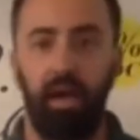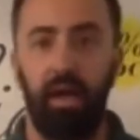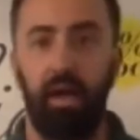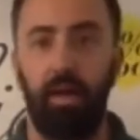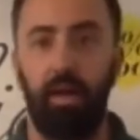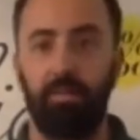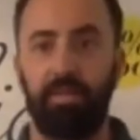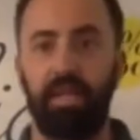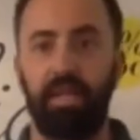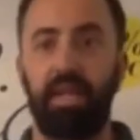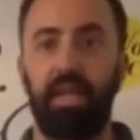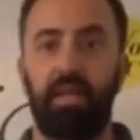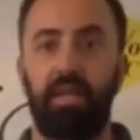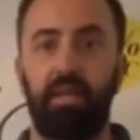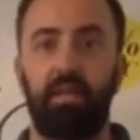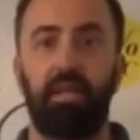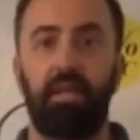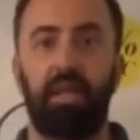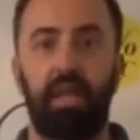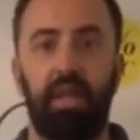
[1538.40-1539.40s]
to get
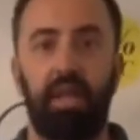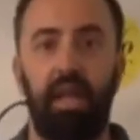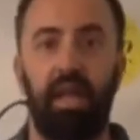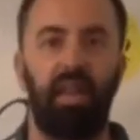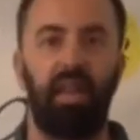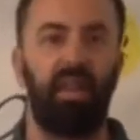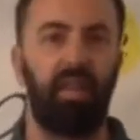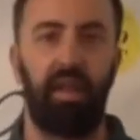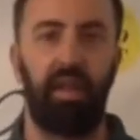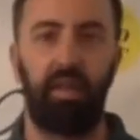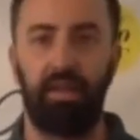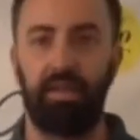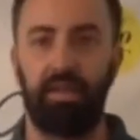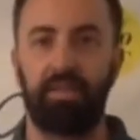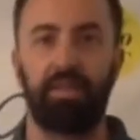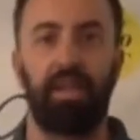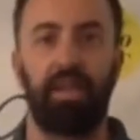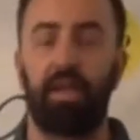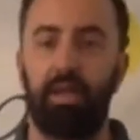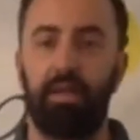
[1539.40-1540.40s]
anything
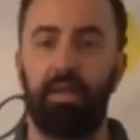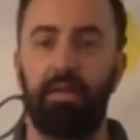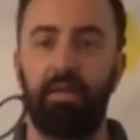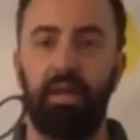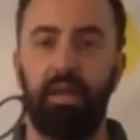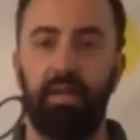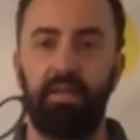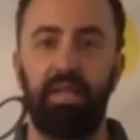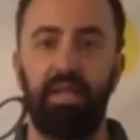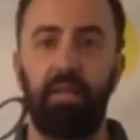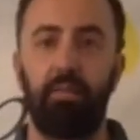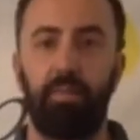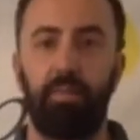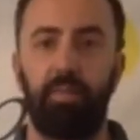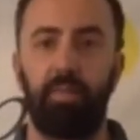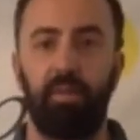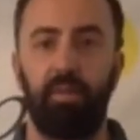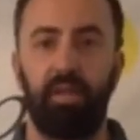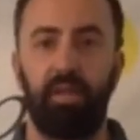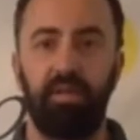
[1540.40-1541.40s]
that's like a
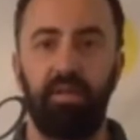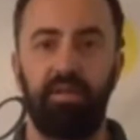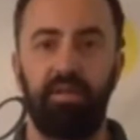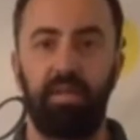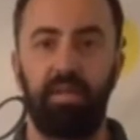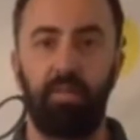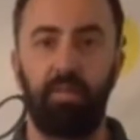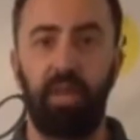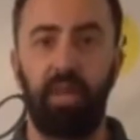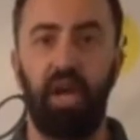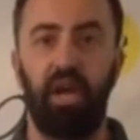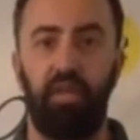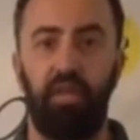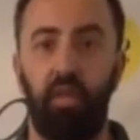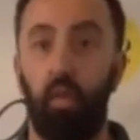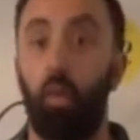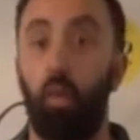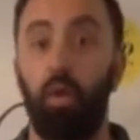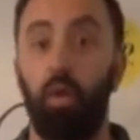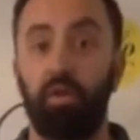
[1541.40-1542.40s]
deep cut in
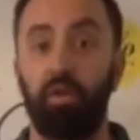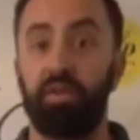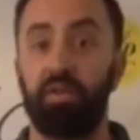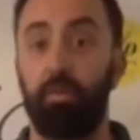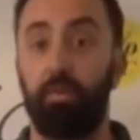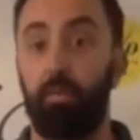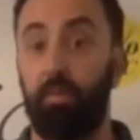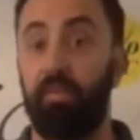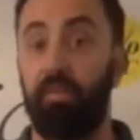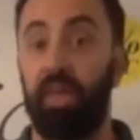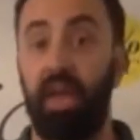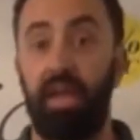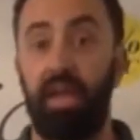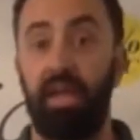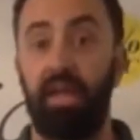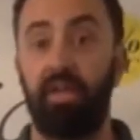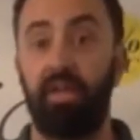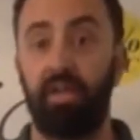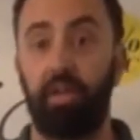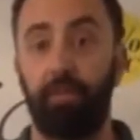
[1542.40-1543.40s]
the wood or something of that
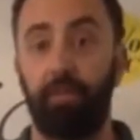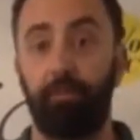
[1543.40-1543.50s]
nature.